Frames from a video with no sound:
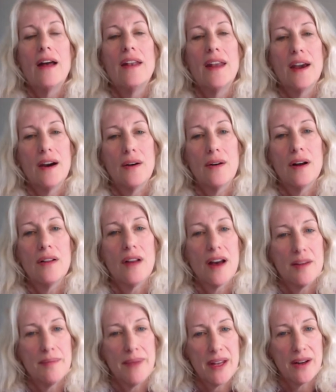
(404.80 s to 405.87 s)
Now, a
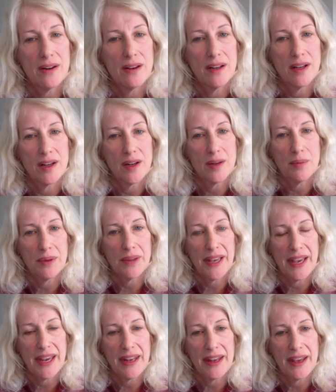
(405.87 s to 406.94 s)
lot of men are going to
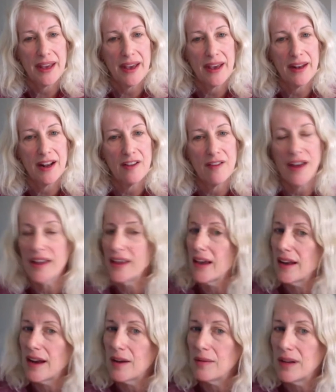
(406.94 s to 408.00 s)
complain. And
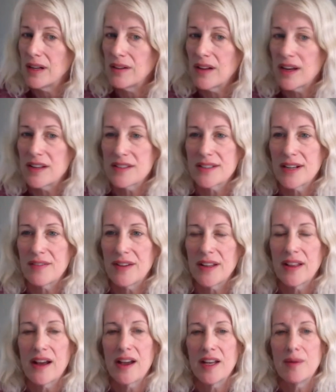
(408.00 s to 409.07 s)
I read a lot of stuff
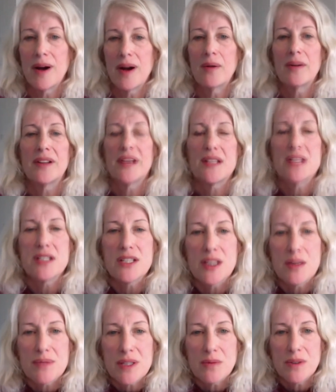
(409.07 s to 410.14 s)
online about
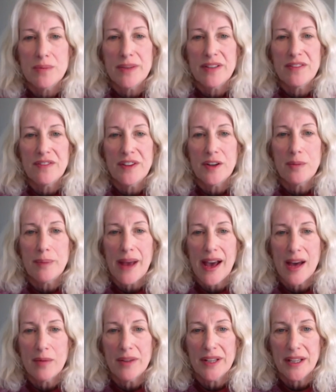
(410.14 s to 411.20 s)
relationships, and women feel
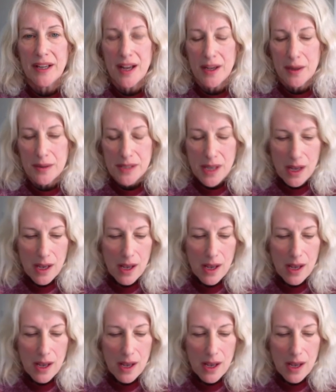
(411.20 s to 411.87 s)
bad when the guy goes,